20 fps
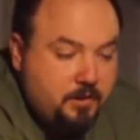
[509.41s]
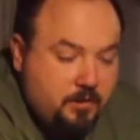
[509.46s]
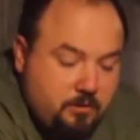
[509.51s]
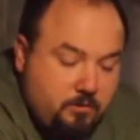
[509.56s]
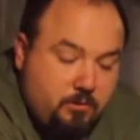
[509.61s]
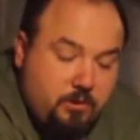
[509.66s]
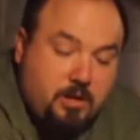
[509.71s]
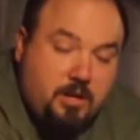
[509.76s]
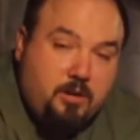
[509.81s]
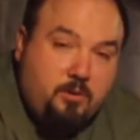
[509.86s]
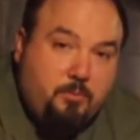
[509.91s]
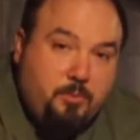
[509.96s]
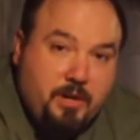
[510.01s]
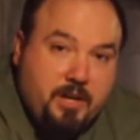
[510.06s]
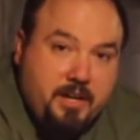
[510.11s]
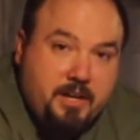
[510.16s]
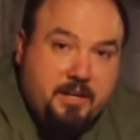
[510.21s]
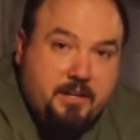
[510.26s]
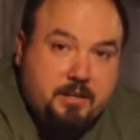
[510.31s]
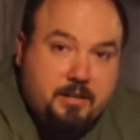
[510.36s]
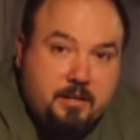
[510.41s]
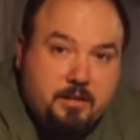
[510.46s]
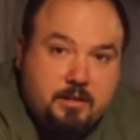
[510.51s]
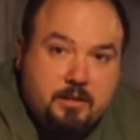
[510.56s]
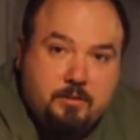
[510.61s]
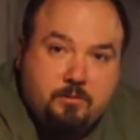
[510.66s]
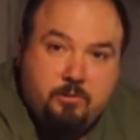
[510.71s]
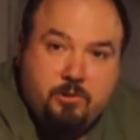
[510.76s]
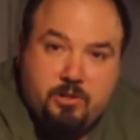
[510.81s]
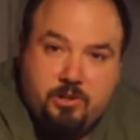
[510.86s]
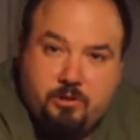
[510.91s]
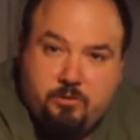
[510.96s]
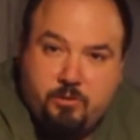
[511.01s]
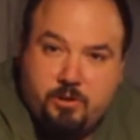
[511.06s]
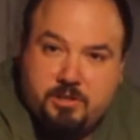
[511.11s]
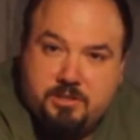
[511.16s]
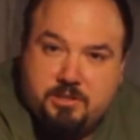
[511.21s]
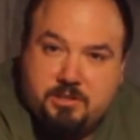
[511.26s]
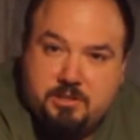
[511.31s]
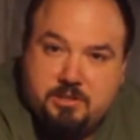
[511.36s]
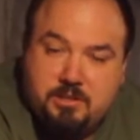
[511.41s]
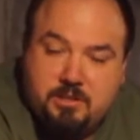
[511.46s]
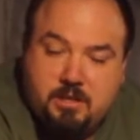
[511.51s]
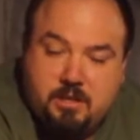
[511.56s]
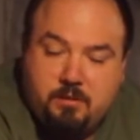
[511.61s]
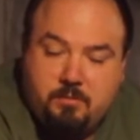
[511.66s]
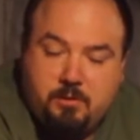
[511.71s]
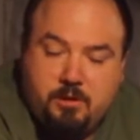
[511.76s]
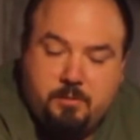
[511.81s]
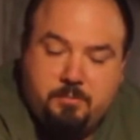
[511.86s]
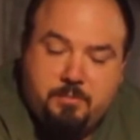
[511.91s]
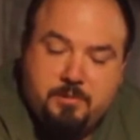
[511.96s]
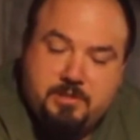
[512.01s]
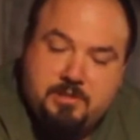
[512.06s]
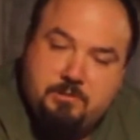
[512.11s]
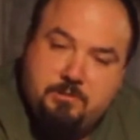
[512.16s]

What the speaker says: a while back, one of the questions that come up is,